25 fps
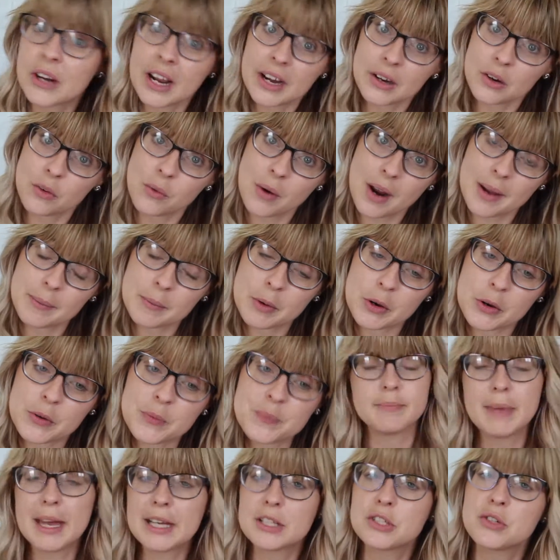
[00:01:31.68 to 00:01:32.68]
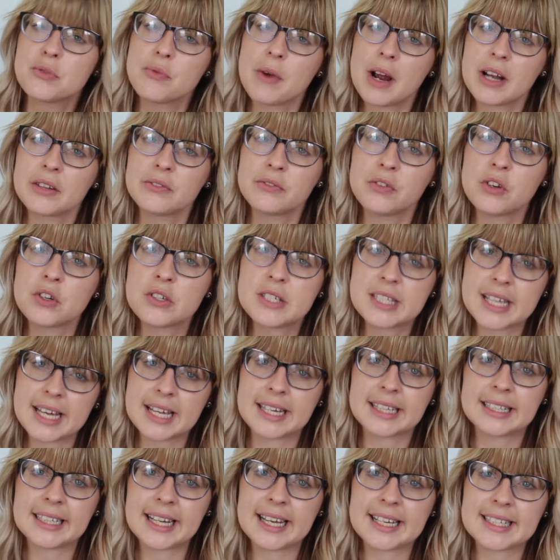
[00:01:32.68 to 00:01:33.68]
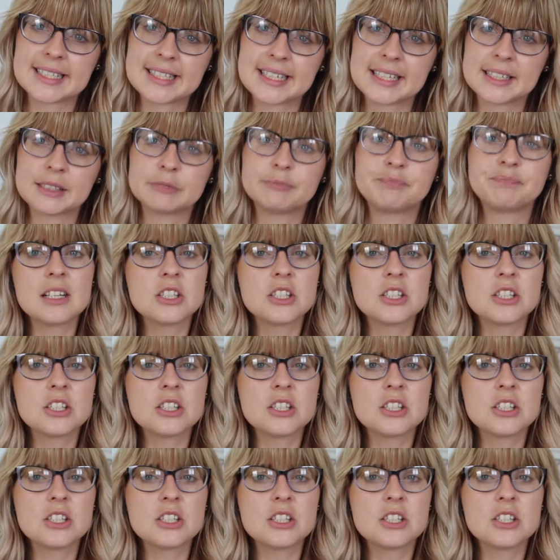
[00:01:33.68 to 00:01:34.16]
NaNoWriMo. Back to write first, edit later.